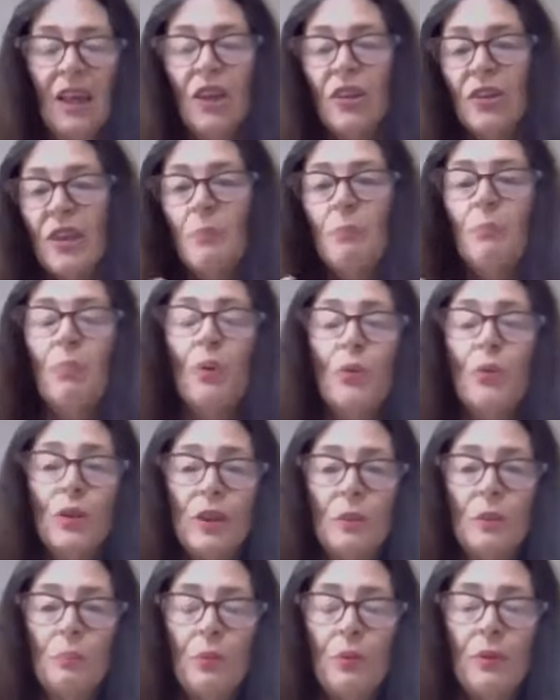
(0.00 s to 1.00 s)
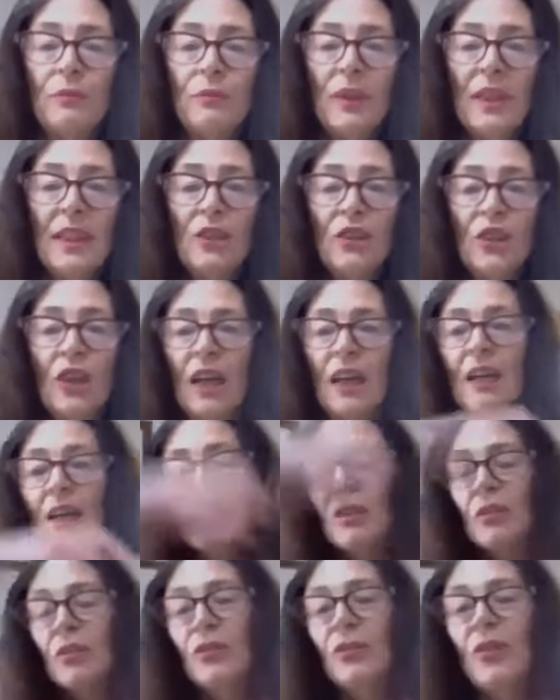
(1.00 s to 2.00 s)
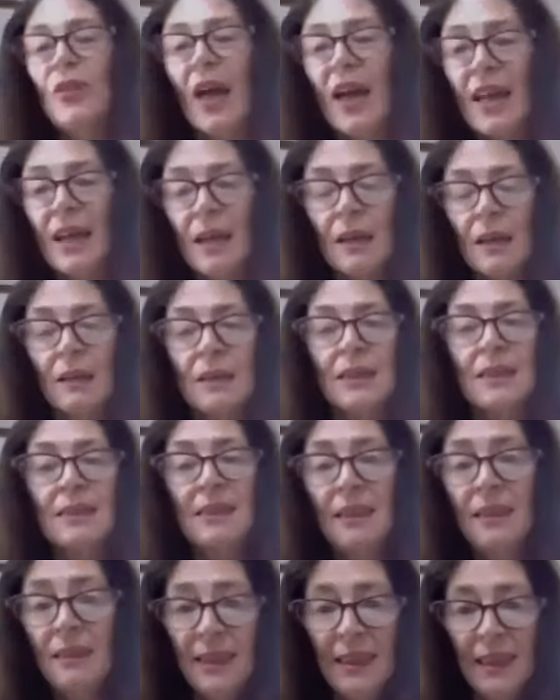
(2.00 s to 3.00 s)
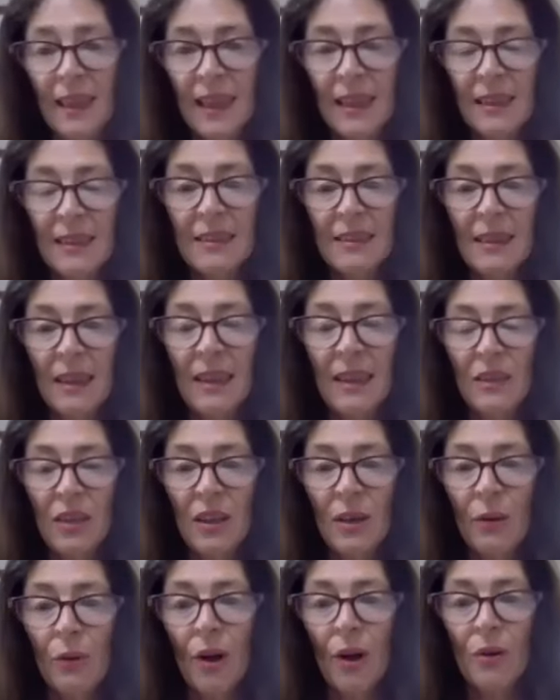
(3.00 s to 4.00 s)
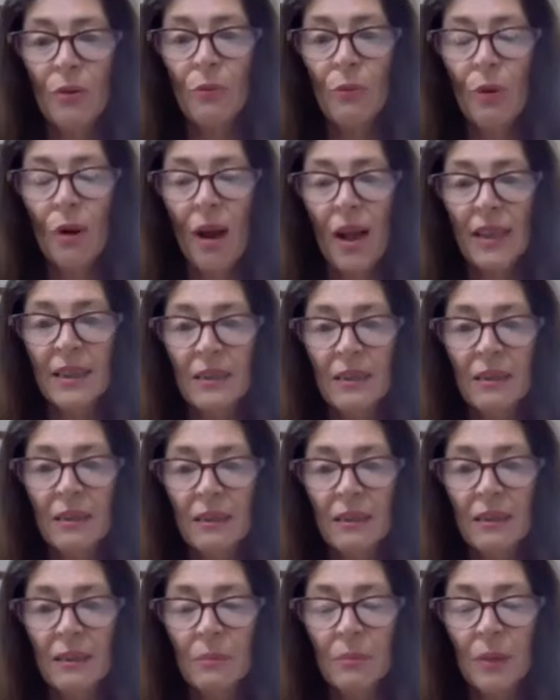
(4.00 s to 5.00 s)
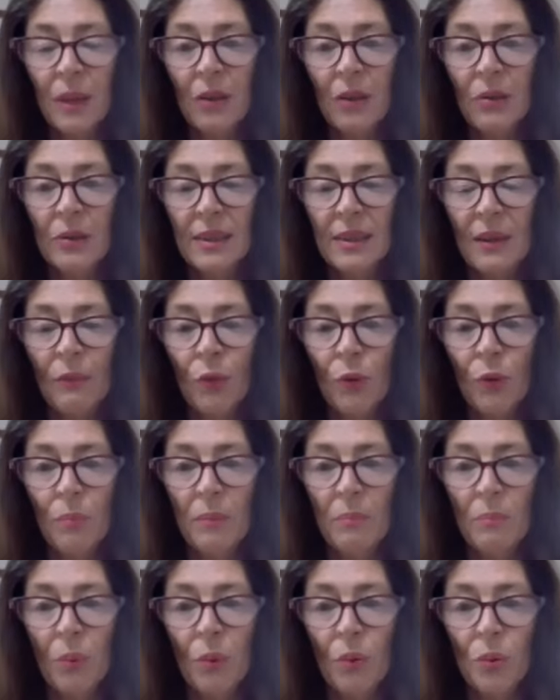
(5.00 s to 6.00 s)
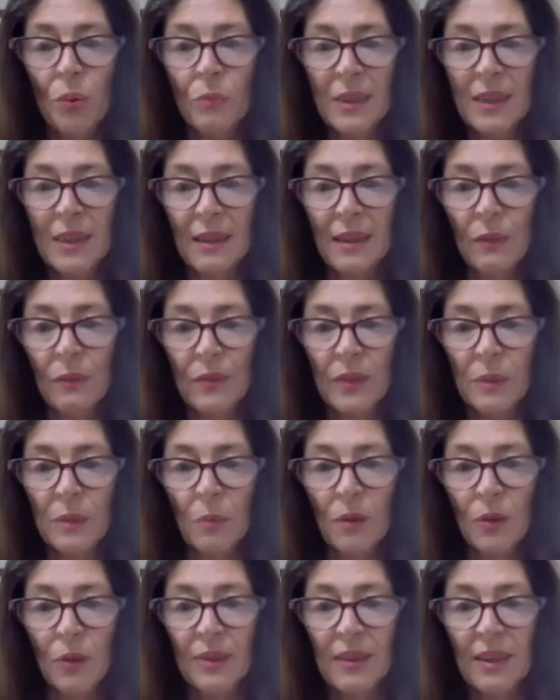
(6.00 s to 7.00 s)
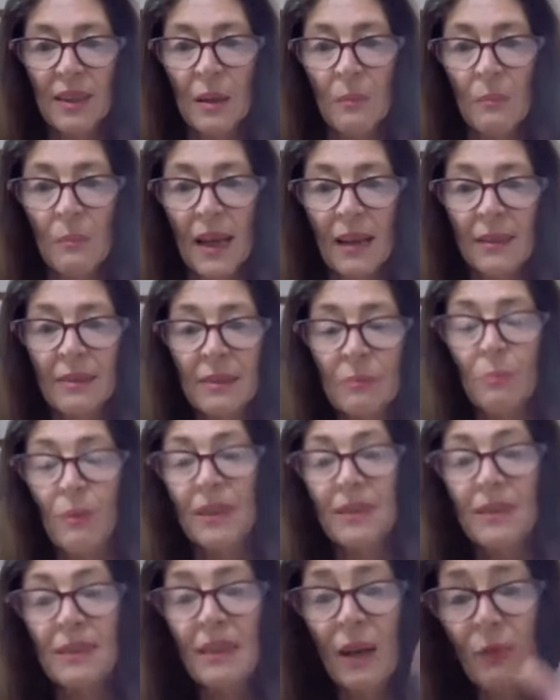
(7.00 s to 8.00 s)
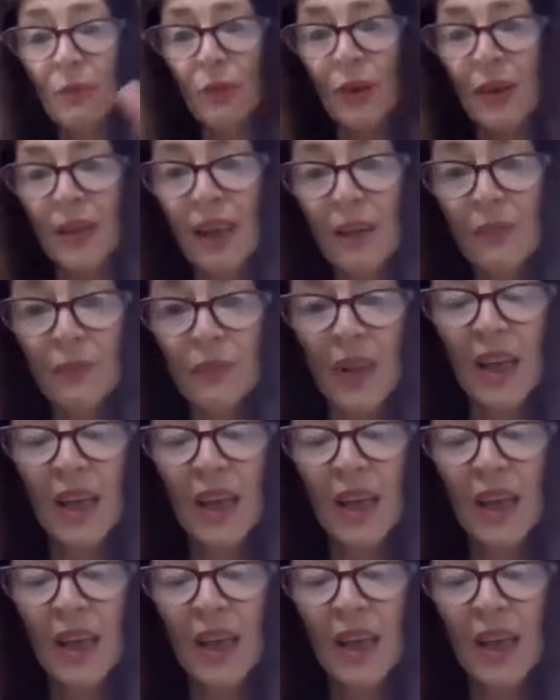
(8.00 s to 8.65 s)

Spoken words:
They're born to privilege. They are zillionaires in their own right because they've all been born with silver spoons in their mouths, but it's never enough.